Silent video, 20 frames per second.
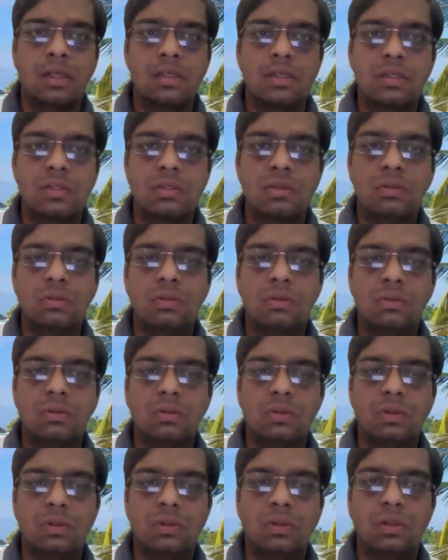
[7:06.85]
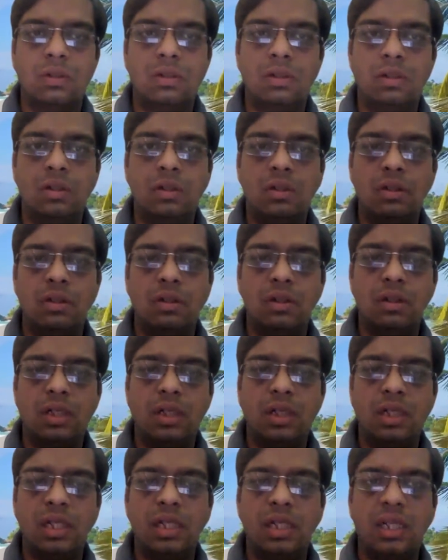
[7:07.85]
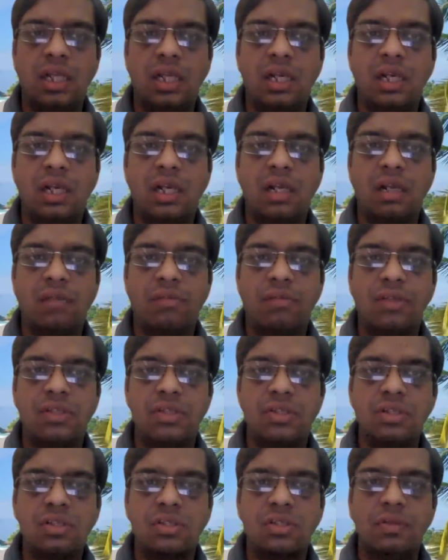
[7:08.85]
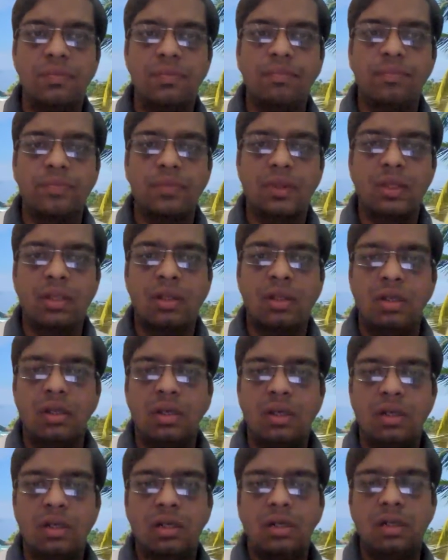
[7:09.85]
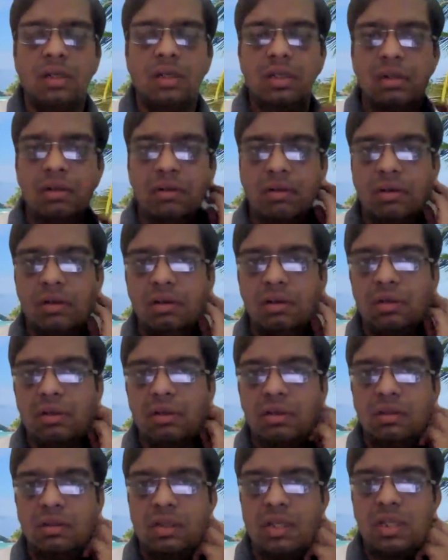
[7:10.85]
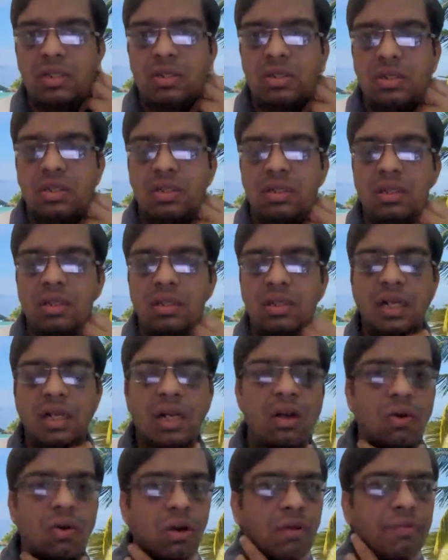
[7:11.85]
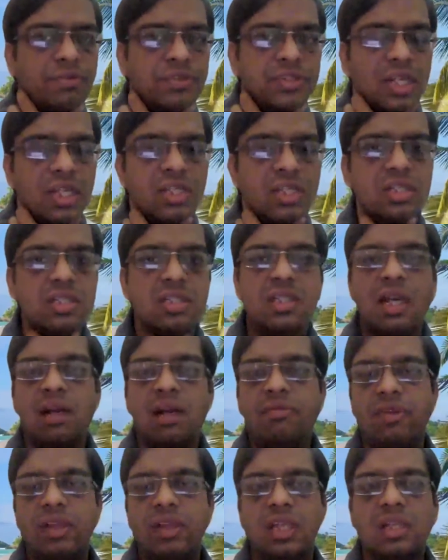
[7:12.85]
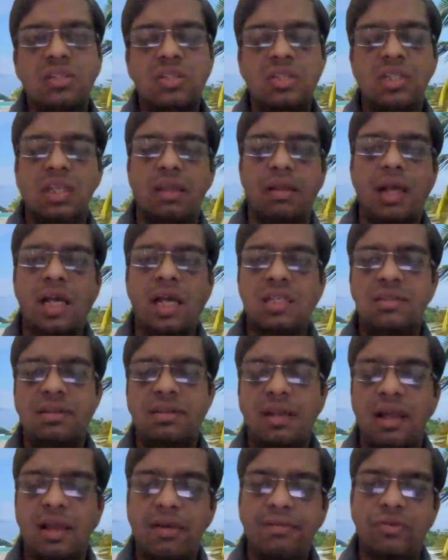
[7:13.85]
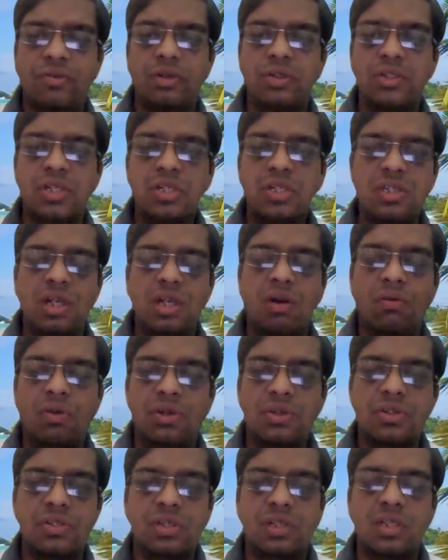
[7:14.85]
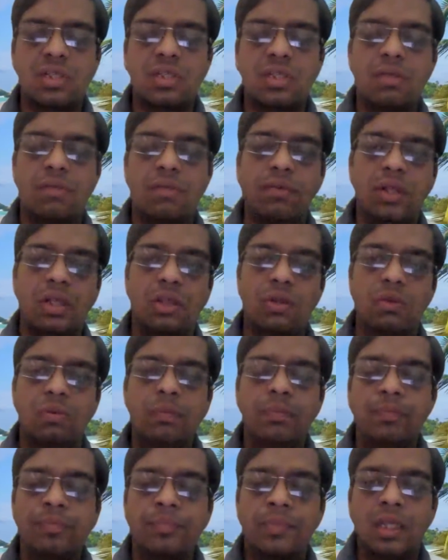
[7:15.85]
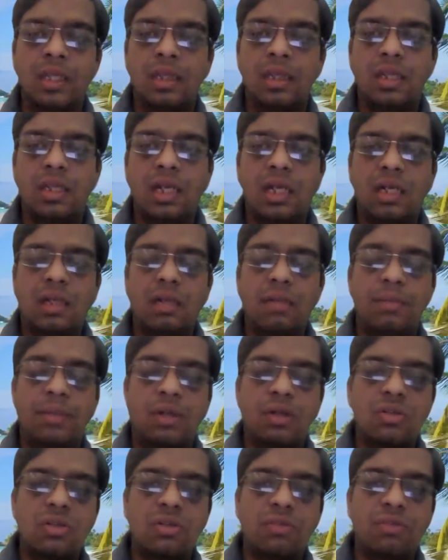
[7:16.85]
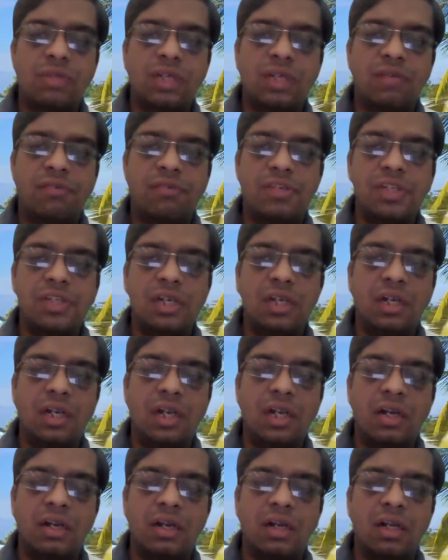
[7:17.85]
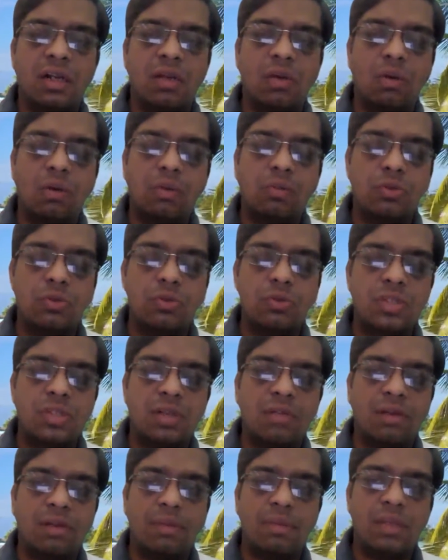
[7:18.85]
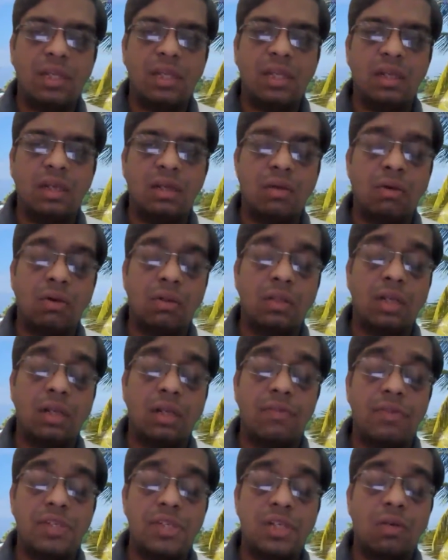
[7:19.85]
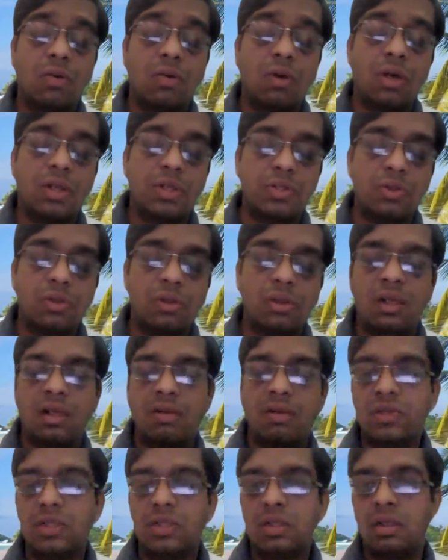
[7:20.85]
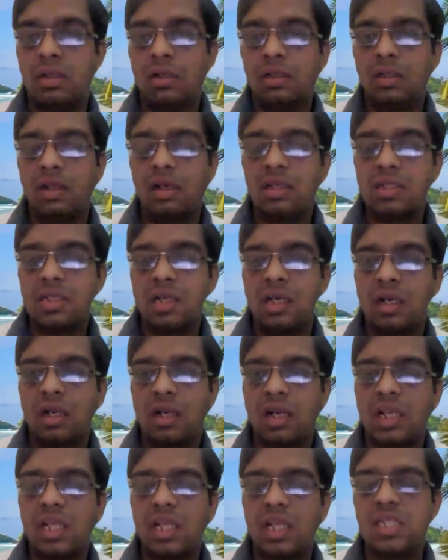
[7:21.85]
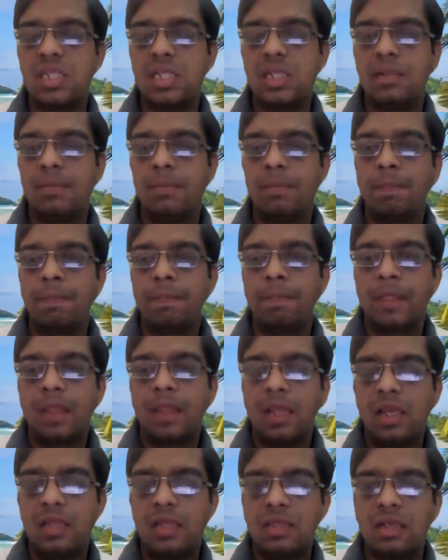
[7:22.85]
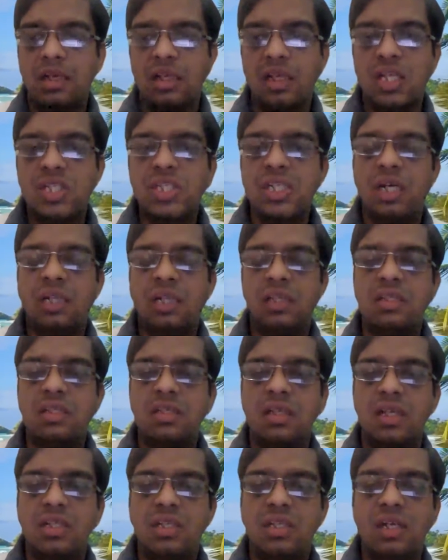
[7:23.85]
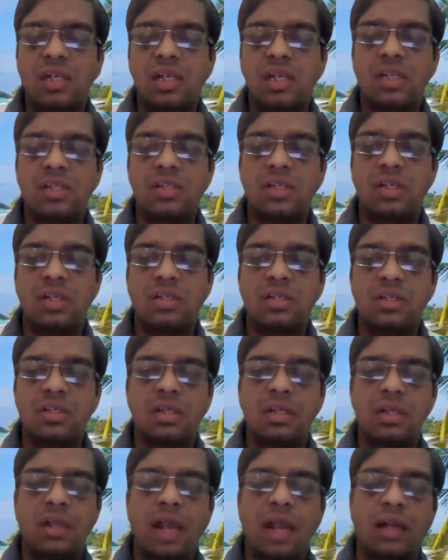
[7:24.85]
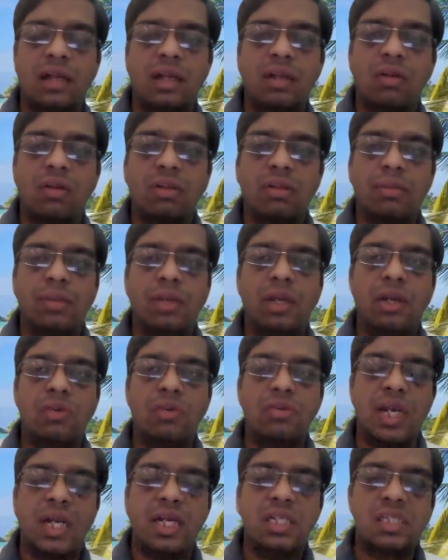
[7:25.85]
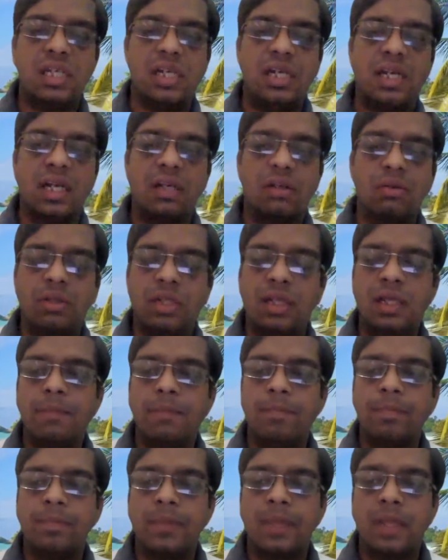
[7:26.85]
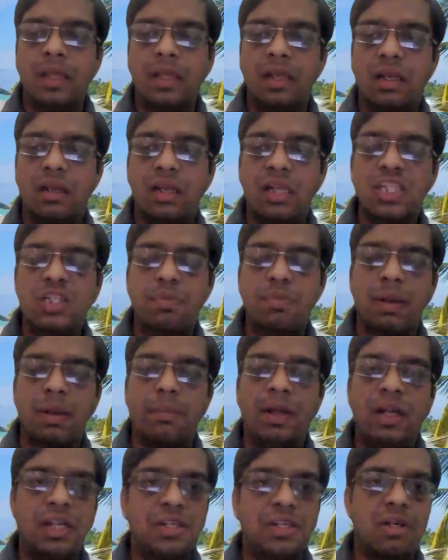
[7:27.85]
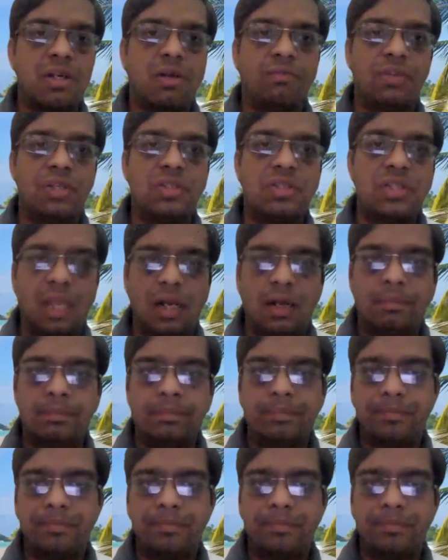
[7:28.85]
So, in the clinical features, there are a lot of changes that we can see, as I have just now discussed with you, that because of the deficient adrenal hormones, there will be, or the deficient cortisol, there is increased ACTH, and this ACTH is acting on the melanocytes, leading to the increased pigmentation of the skin.